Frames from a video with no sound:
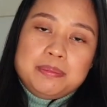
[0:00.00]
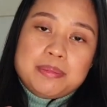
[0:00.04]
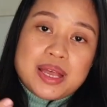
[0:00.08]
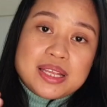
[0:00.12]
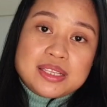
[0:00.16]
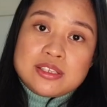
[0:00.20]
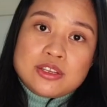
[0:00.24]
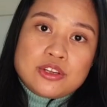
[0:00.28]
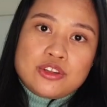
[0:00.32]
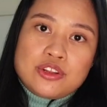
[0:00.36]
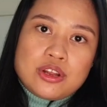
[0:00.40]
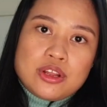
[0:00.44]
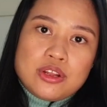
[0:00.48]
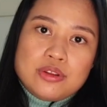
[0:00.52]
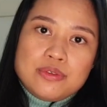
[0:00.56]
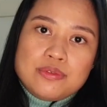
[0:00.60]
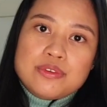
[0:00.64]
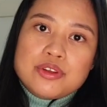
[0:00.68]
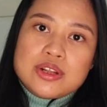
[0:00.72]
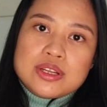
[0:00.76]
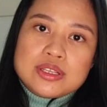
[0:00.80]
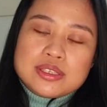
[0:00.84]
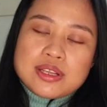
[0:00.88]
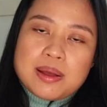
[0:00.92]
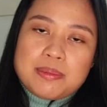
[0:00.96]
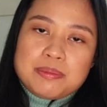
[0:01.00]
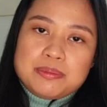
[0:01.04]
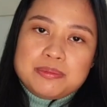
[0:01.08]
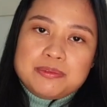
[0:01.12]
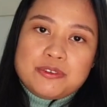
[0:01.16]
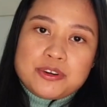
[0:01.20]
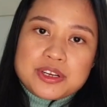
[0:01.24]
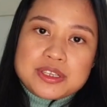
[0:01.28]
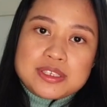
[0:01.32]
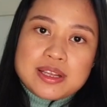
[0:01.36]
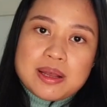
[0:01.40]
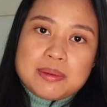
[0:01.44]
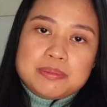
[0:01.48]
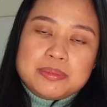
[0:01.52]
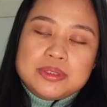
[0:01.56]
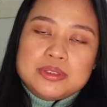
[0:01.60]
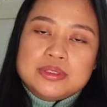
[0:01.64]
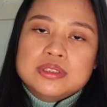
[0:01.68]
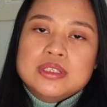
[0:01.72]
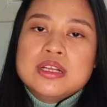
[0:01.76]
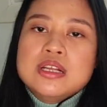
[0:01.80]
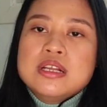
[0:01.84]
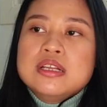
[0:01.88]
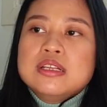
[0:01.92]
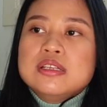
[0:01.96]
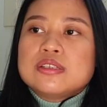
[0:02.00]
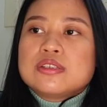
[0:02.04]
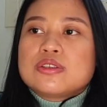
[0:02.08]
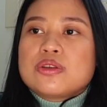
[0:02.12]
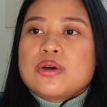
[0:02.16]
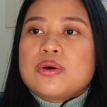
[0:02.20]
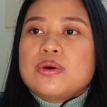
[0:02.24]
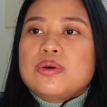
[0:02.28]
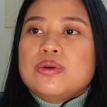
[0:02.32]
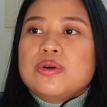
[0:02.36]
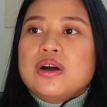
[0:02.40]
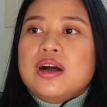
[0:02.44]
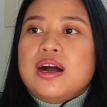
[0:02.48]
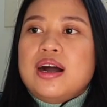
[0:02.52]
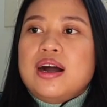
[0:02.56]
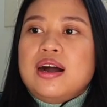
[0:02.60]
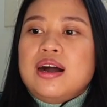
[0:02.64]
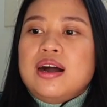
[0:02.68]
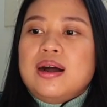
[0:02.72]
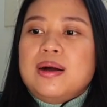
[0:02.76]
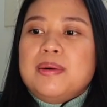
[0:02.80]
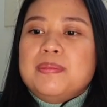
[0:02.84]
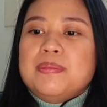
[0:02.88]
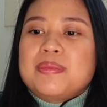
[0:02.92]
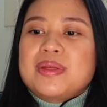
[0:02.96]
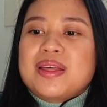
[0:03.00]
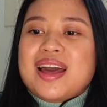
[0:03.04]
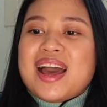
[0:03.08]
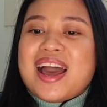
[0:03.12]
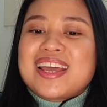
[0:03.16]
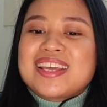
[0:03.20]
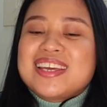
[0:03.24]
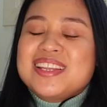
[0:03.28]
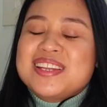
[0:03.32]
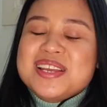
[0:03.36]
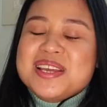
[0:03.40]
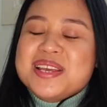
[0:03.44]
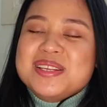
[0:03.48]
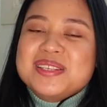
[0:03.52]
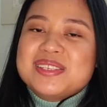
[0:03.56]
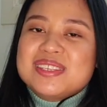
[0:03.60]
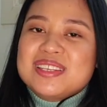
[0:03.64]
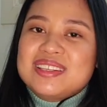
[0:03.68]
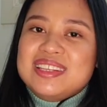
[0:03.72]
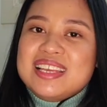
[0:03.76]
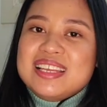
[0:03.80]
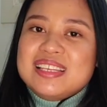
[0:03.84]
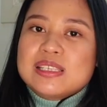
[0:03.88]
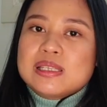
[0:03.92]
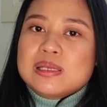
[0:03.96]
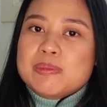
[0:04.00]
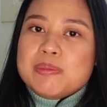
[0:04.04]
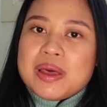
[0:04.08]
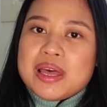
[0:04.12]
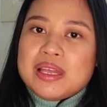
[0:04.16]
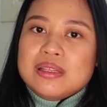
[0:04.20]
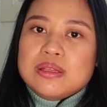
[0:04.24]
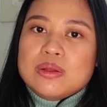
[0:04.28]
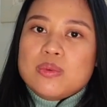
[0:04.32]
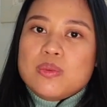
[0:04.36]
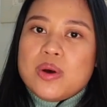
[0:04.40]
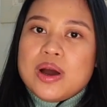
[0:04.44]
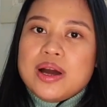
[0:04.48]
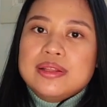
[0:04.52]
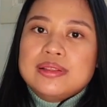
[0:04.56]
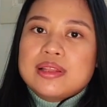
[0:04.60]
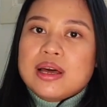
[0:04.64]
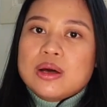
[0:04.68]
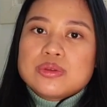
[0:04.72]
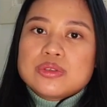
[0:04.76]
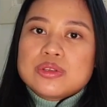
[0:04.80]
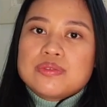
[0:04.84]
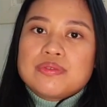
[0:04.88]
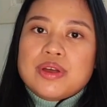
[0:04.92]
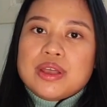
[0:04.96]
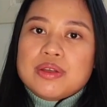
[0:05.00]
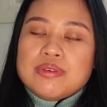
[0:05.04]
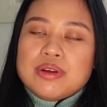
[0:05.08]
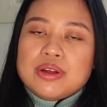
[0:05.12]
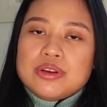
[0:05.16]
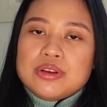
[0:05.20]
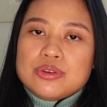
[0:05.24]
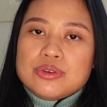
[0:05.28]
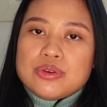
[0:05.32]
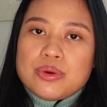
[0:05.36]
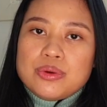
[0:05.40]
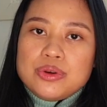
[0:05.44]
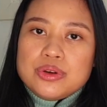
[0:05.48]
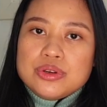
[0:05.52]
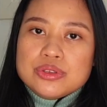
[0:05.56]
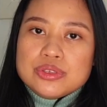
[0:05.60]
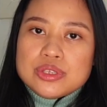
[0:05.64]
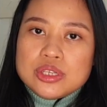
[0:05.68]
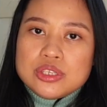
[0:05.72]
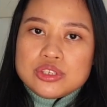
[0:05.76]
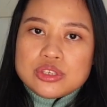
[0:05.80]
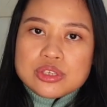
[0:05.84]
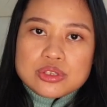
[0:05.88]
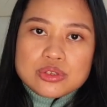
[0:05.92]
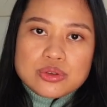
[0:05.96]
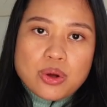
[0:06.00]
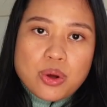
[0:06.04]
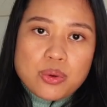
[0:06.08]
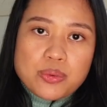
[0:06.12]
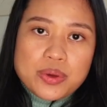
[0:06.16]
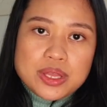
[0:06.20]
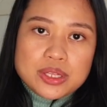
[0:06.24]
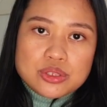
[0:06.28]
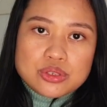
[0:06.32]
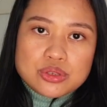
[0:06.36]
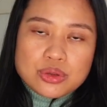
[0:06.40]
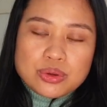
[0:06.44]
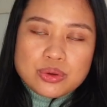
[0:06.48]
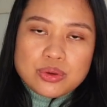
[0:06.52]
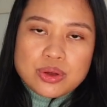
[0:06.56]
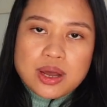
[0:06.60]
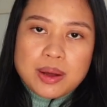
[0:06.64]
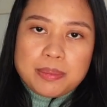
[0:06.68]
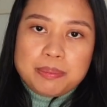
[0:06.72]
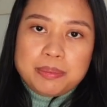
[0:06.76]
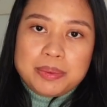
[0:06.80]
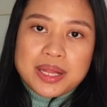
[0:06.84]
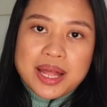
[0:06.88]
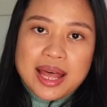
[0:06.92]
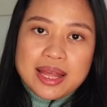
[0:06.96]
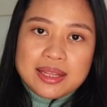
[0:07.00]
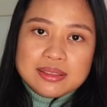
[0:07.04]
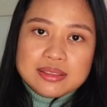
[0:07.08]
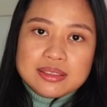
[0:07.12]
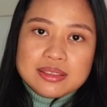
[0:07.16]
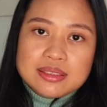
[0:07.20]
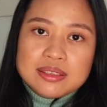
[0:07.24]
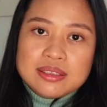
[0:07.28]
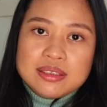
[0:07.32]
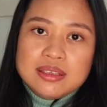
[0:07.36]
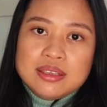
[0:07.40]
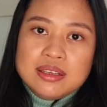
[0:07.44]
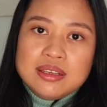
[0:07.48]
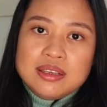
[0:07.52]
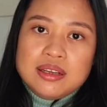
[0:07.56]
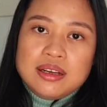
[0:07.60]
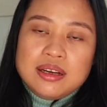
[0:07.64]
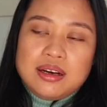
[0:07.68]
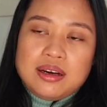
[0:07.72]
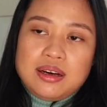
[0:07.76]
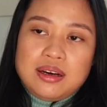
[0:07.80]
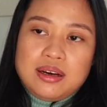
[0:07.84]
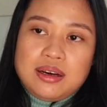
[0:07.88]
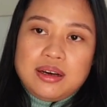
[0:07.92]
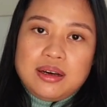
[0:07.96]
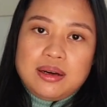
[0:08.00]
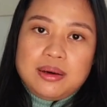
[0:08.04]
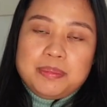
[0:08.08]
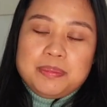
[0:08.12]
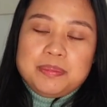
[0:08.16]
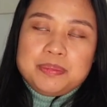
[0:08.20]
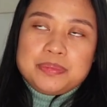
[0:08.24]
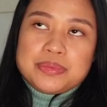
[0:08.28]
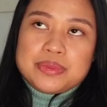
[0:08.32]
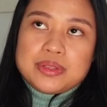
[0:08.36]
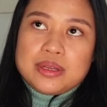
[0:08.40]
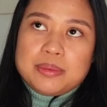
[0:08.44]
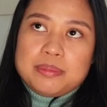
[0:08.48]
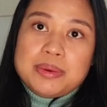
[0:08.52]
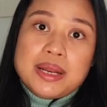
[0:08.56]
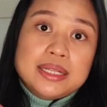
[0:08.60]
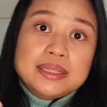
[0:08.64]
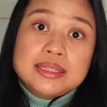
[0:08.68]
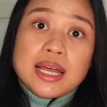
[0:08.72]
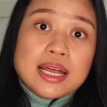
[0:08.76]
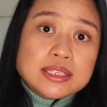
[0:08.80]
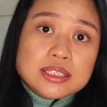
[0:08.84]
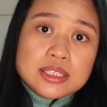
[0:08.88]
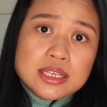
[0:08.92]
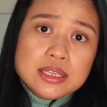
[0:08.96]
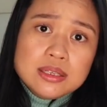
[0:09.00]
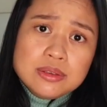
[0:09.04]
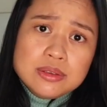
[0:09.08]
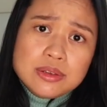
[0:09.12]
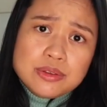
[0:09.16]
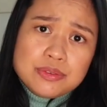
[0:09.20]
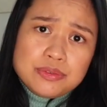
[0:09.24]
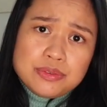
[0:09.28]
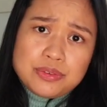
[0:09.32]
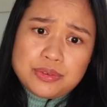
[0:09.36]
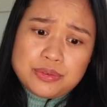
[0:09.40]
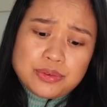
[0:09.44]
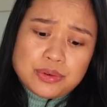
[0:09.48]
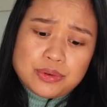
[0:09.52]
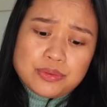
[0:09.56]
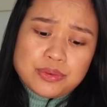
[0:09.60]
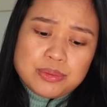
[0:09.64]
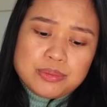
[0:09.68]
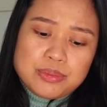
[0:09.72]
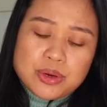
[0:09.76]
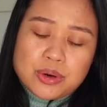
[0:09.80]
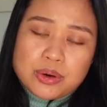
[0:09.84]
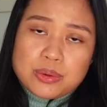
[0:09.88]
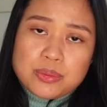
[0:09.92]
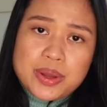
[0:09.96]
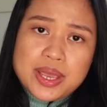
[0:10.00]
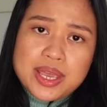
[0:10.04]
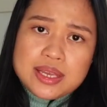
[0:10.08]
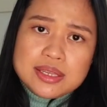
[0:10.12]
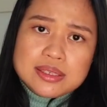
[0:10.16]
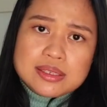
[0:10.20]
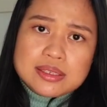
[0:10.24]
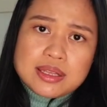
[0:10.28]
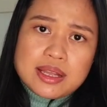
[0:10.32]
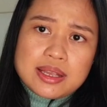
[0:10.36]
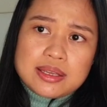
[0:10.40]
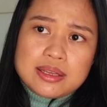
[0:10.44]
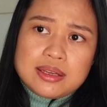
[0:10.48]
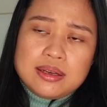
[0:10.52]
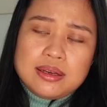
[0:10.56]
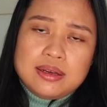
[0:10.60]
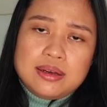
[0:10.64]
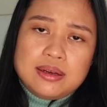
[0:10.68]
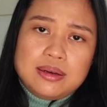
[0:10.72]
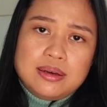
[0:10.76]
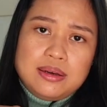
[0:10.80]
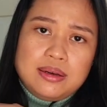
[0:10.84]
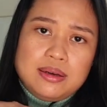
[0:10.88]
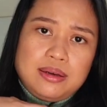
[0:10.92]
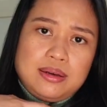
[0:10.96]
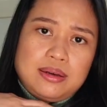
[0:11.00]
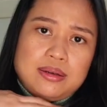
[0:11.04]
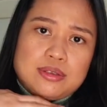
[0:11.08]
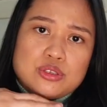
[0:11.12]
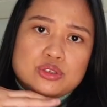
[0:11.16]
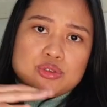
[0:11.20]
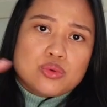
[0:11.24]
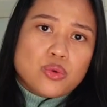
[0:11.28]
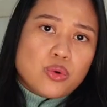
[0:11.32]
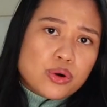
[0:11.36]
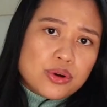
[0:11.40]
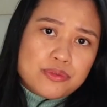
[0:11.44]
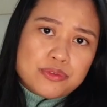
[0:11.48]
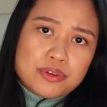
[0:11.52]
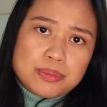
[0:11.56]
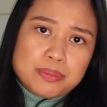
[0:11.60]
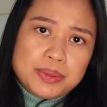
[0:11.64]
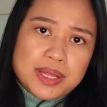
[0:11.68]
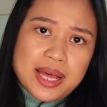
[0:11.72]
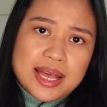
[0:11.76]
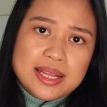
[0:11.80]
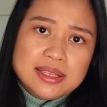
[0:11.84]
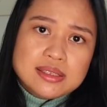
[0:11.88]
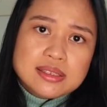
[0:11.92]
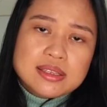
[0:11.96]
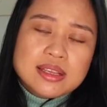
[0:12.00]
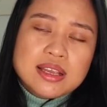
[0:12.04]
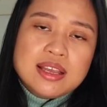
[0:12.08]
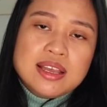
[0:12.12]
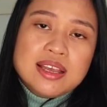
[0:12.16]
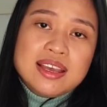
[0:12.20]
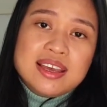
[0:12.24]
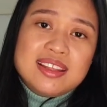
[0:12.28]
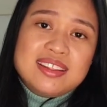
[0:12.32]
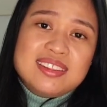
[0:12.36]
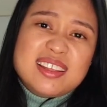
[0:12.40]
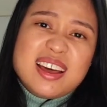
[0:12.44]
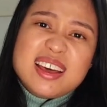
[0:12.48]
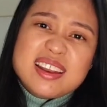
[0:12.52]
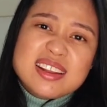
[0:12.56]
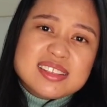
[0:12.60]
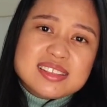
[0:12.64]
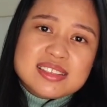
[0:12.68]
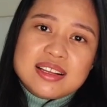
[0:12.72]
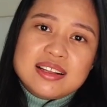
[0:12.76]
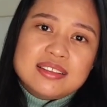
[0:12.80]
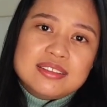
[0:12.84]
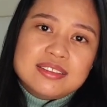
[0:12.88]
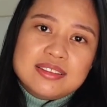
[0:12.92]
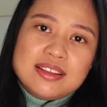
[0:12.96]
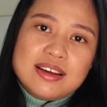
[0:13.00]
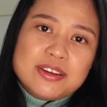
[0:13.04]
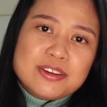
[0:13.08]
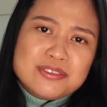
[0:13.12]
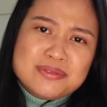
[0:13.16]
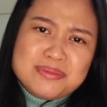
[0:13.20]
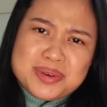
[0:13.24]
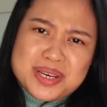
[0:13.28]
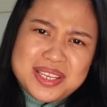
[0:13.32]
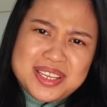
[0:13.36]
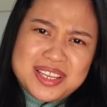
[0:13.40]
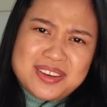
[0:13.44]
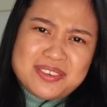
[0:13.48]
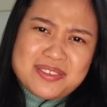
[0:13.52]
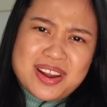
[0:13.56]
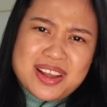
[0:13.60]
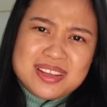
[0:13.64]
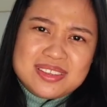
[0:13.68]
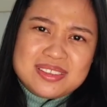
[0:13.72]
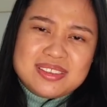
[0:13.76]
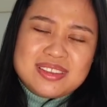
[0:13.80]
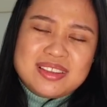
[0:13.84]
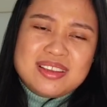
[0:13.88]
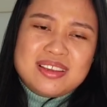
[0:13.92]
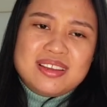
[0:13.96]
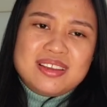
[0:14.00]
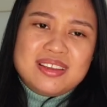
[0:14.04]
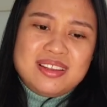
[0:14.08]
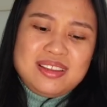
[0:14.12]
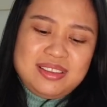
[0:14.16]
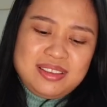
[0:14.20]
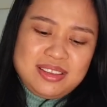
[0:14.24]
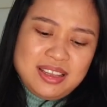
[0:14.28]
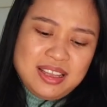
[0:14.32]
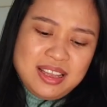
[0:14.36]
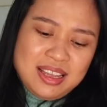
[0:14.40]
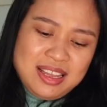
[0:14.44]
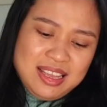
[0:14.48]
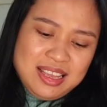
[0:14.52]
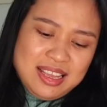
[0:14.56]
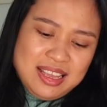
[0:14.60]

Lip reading: Massachusetts, for example. So I can easily spend 1,500 kroners in just going to a um, plantation. If you're from Norway, it's like a store for plants, and that is a lot of money, right? And